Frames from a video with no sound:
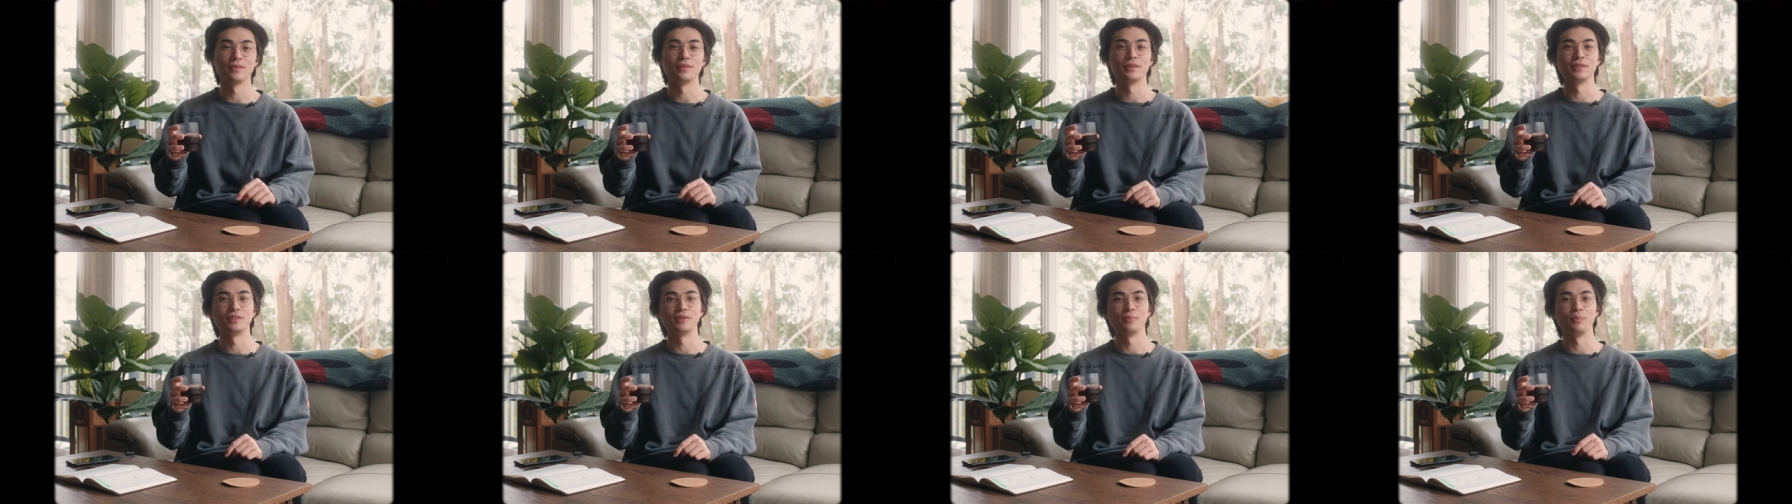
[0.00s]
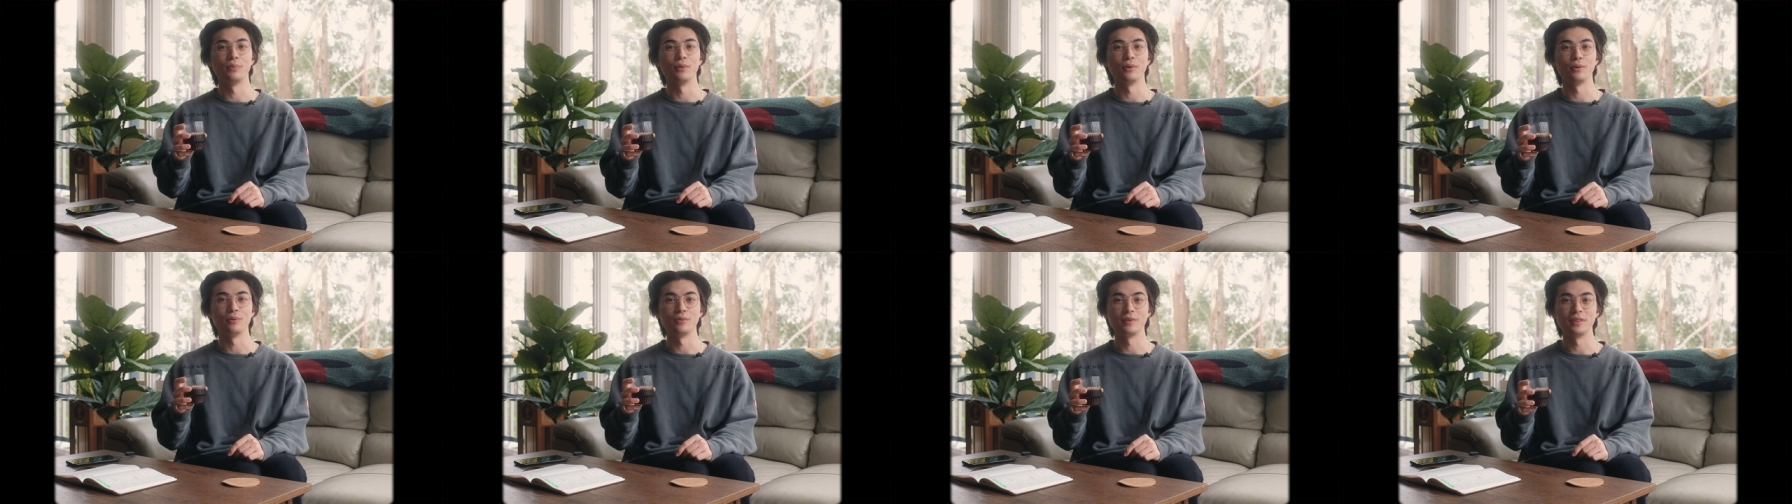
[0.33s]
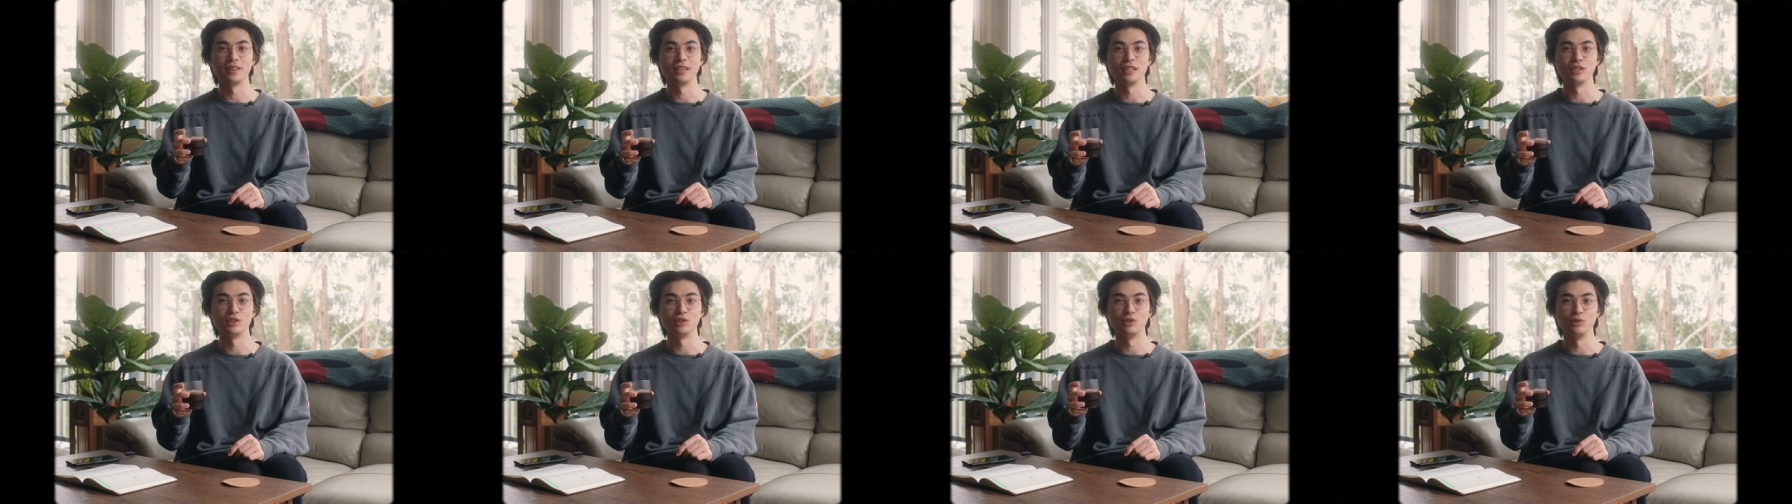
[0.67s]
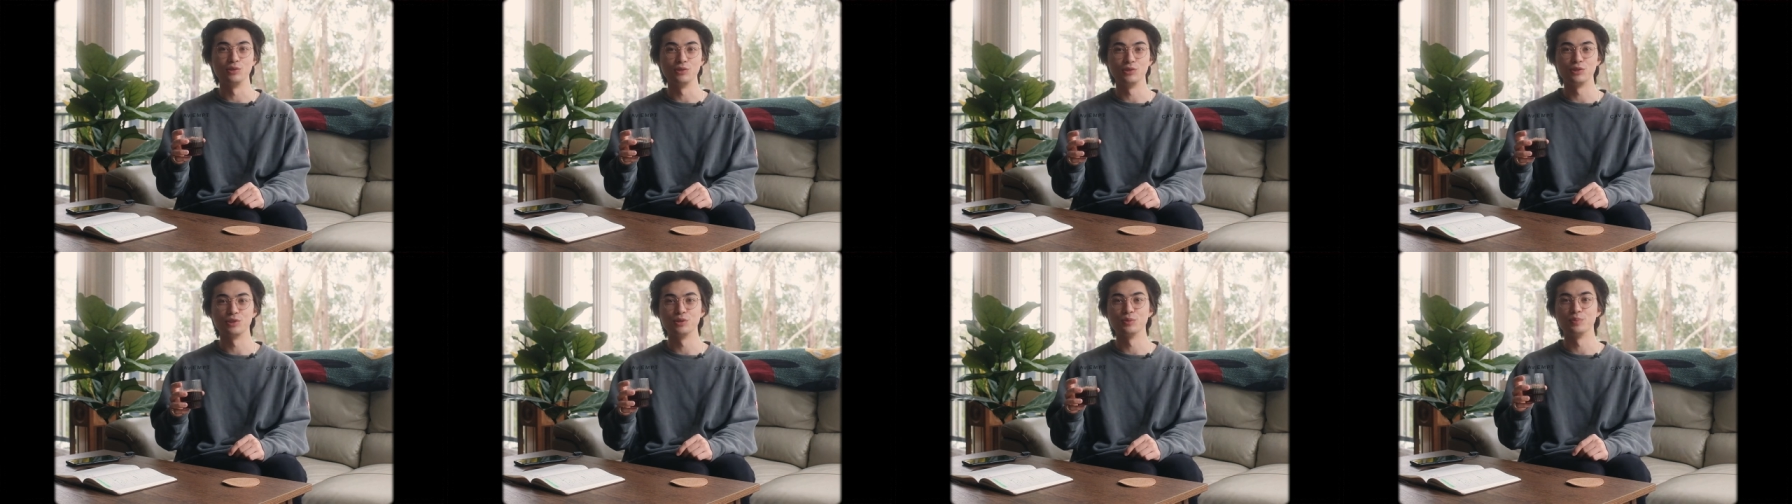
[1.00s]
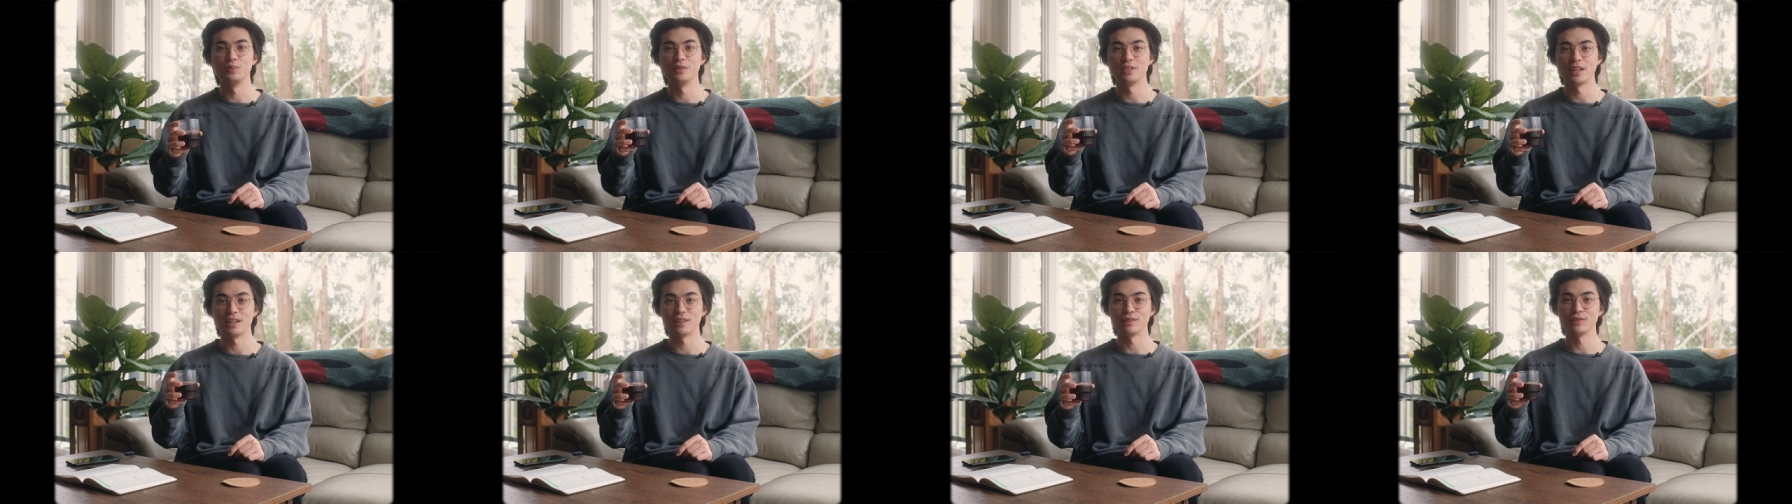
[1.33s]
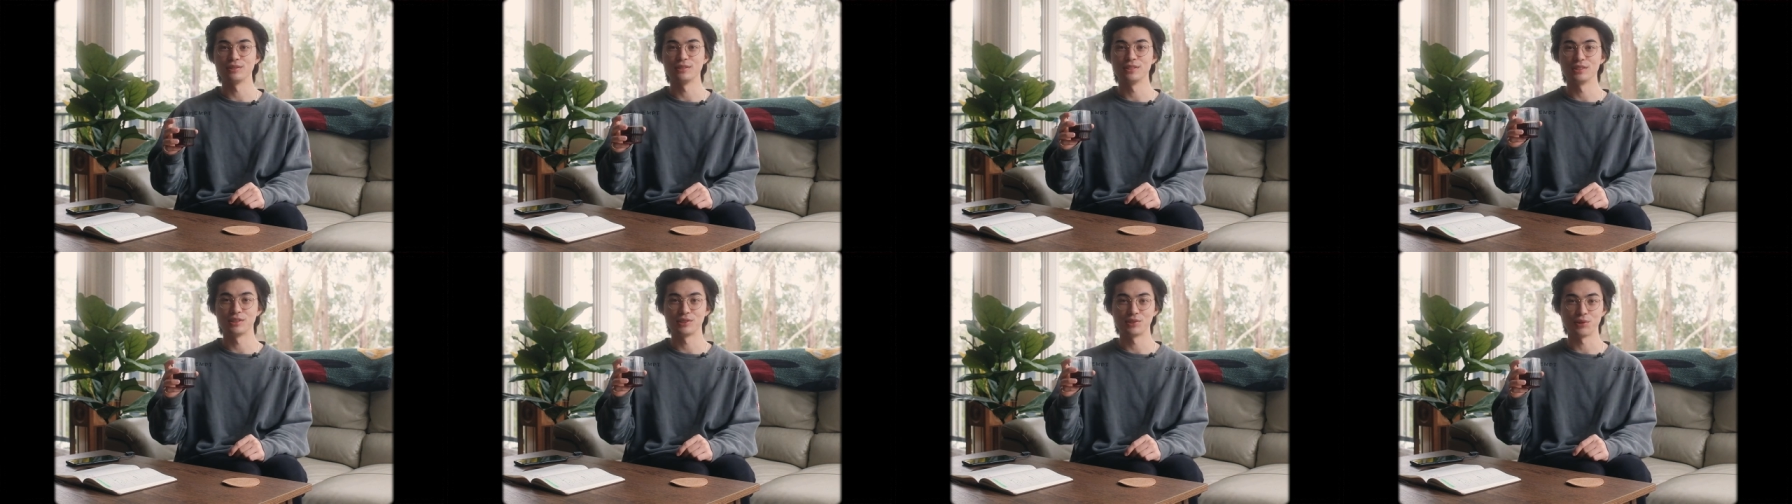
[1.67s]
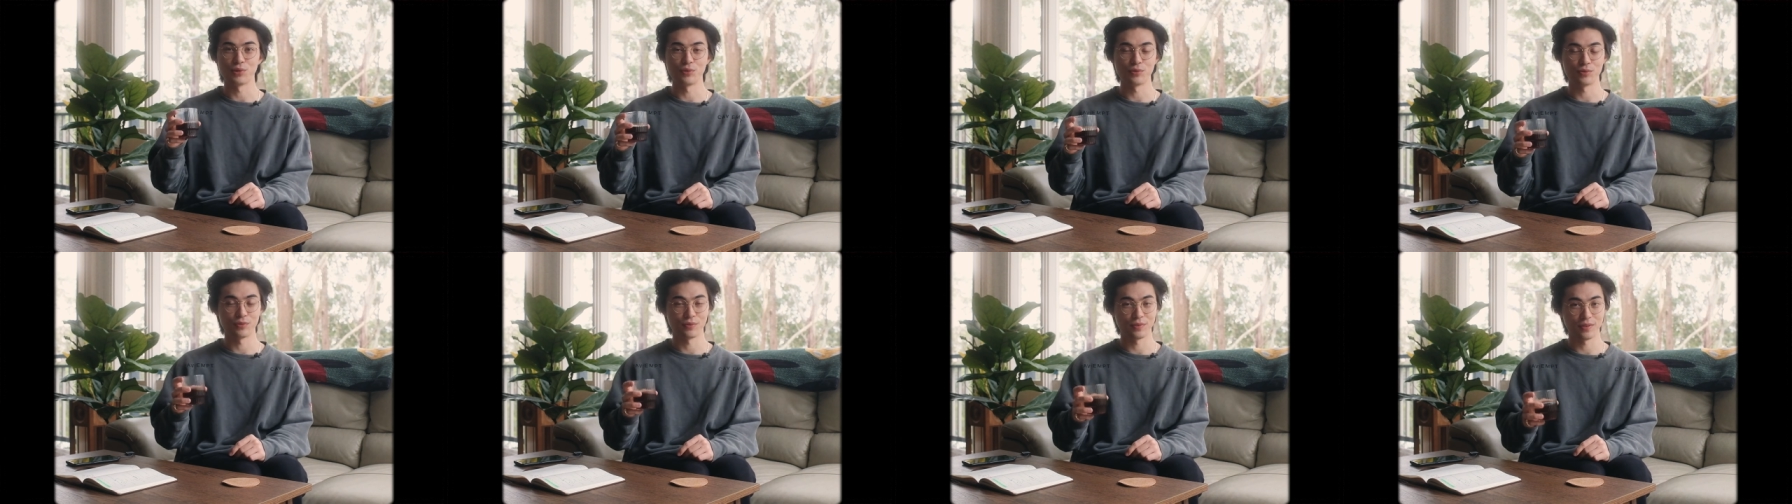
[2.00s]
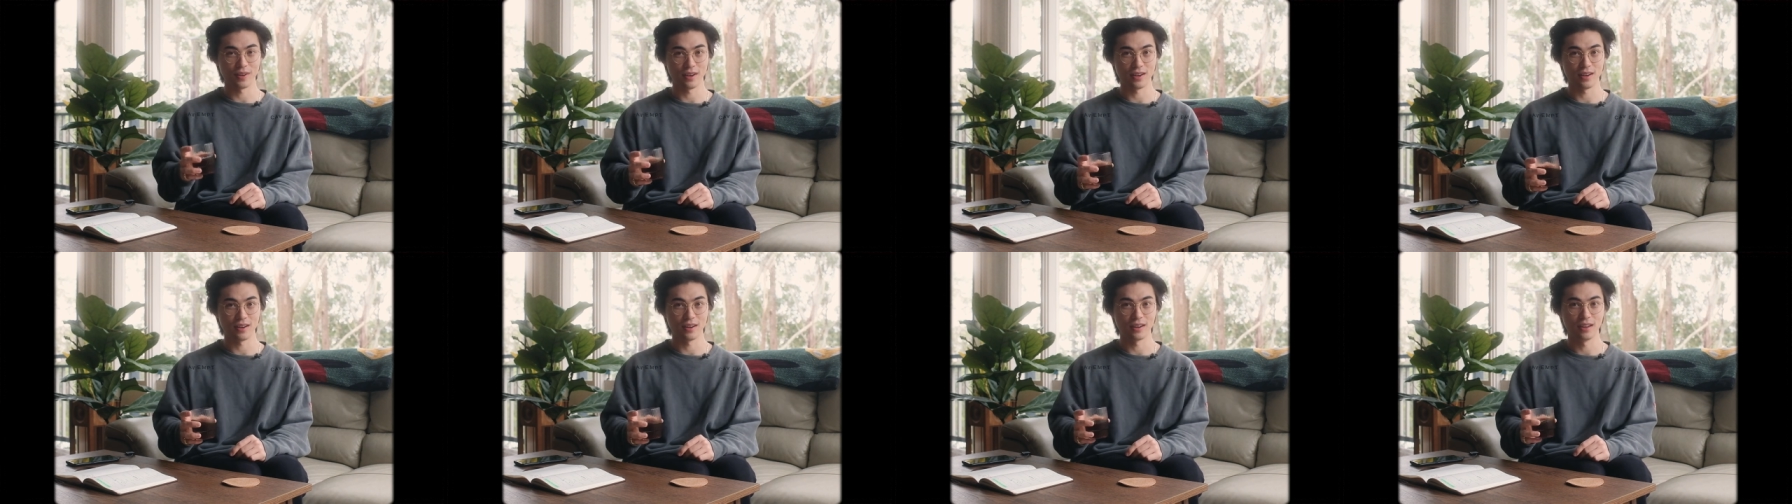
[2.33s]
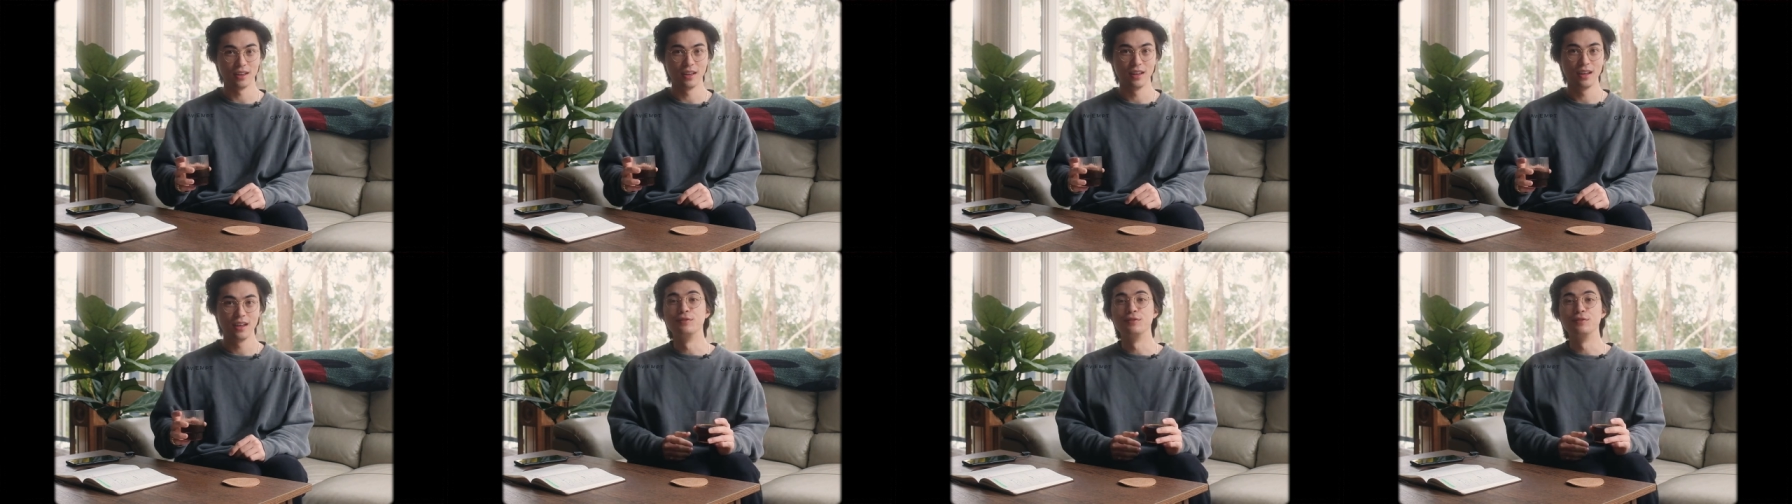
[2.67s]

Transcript: of the support with this YouTube channel so far.